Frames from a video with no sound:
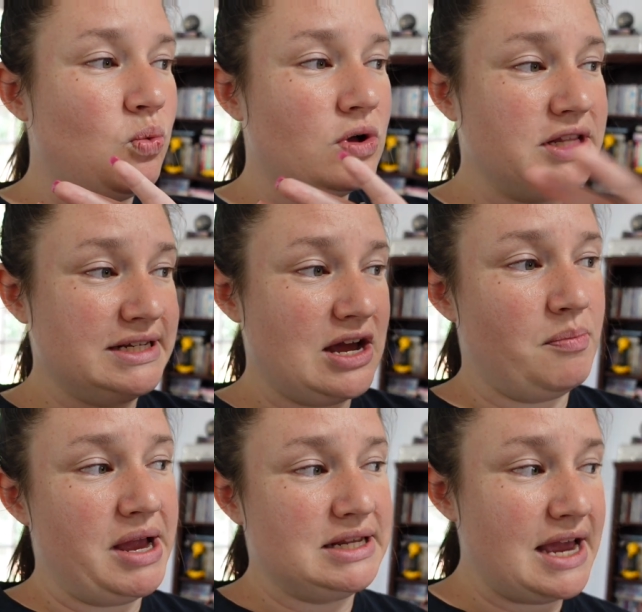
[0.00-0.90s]
cleaned out
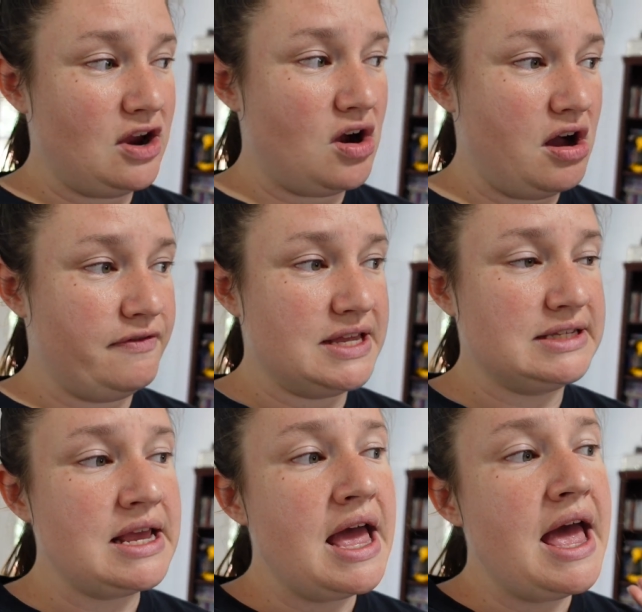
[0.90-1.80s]
my entire
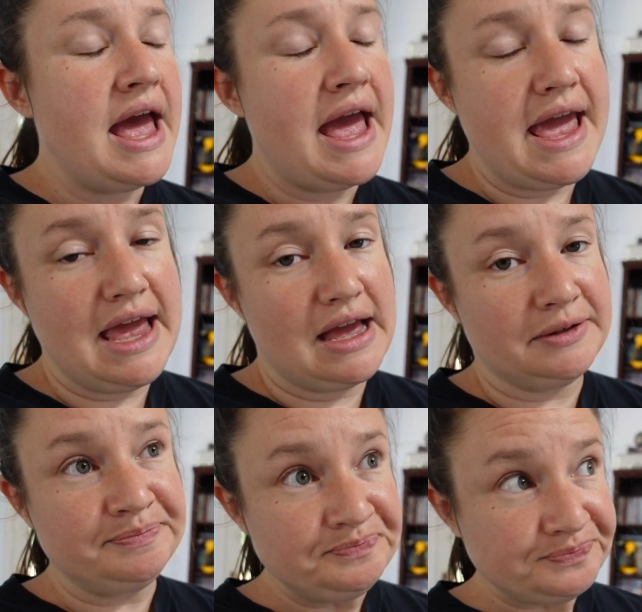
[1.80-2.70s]
office and